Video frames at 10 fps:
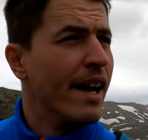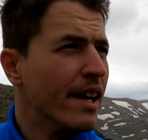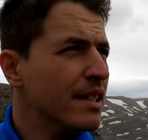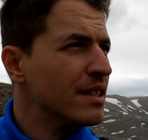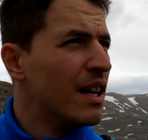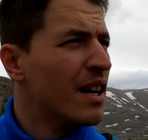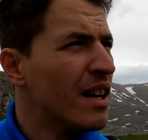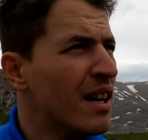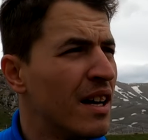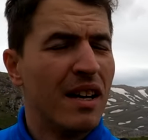
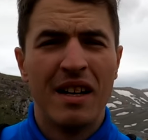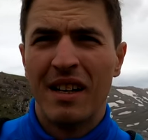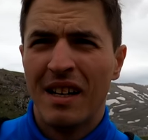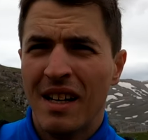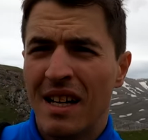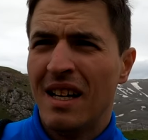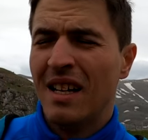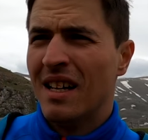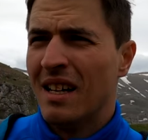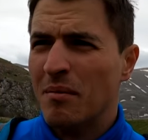
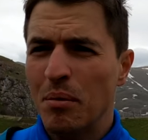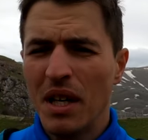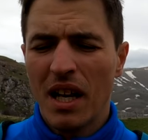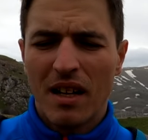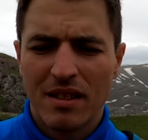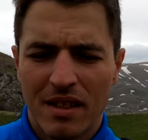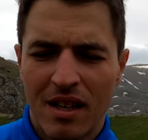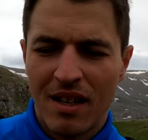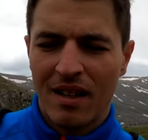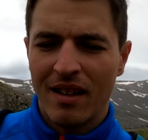and beat
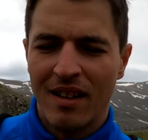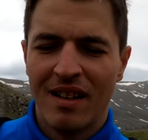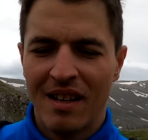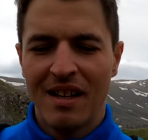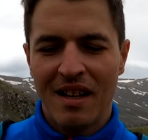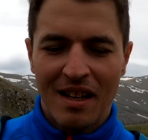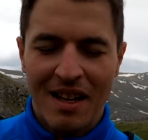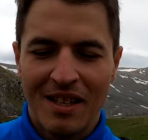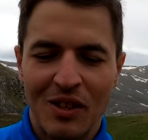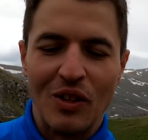us
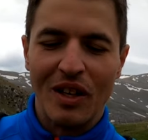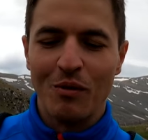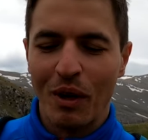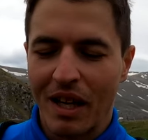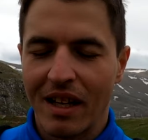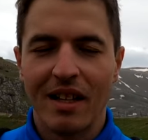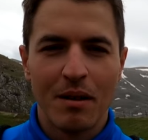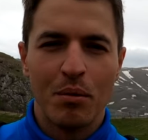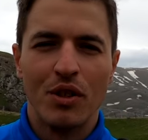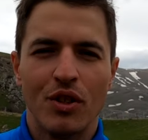so that we can
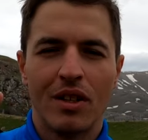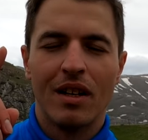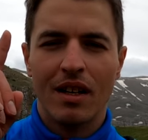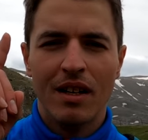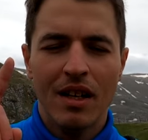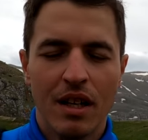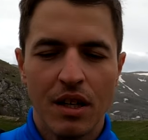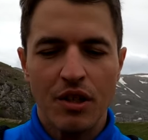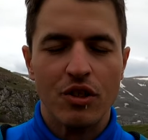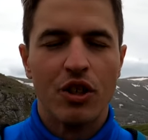end up in
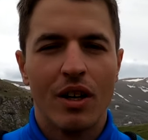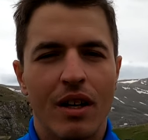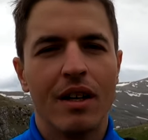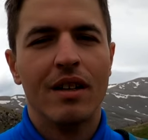Jannah, inshallah.